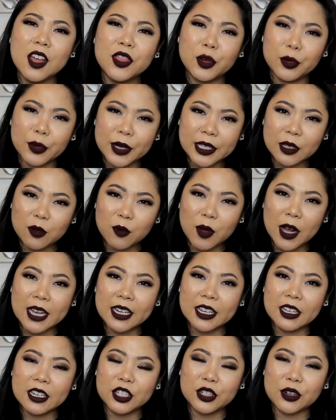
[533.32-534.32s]
The reason why
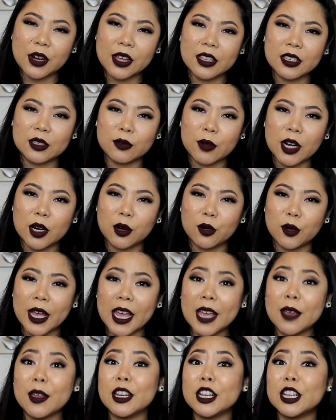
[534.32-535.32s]
I didn't try this right
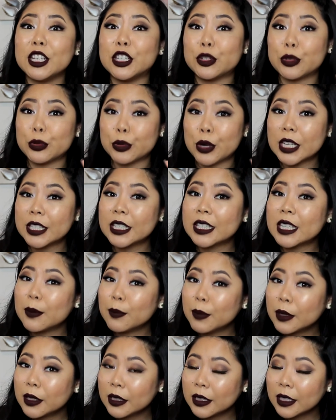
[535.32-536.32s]
away, and trust
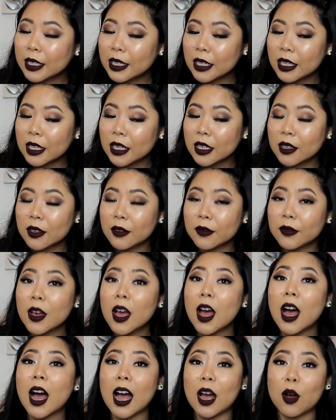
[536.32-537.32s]
and believe,
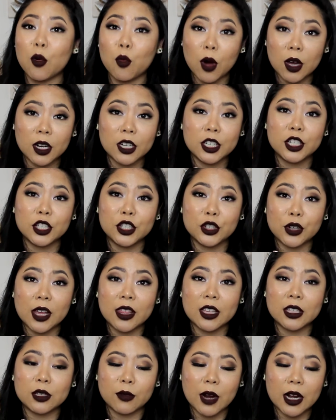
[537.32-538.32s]
I wanted to
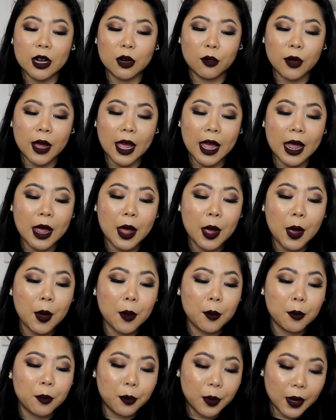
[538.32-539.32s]
try this right away,
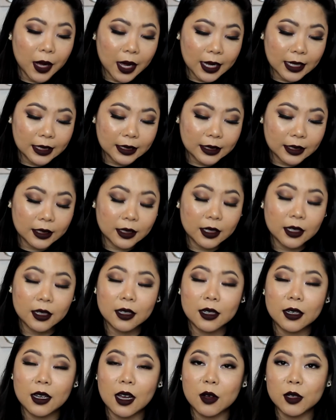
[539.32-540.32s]
but
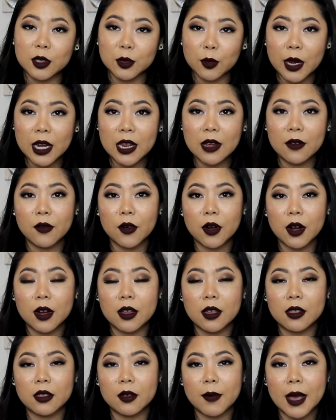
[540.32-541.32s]
I was waiting for
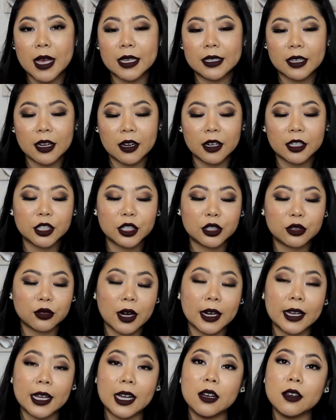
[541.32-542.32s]
another mascara to
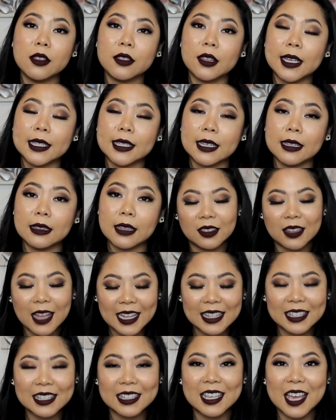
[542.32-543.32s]
dry out, and that's the
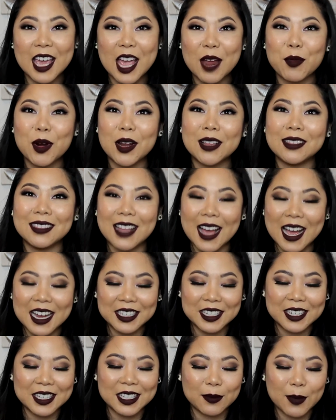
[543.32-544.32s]
Lights Camera
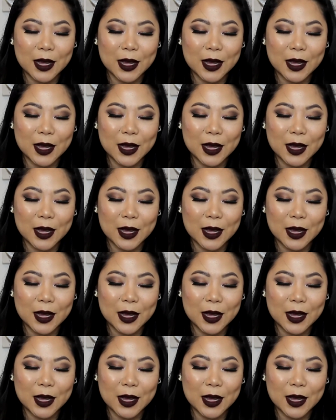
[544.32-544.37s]
Lashes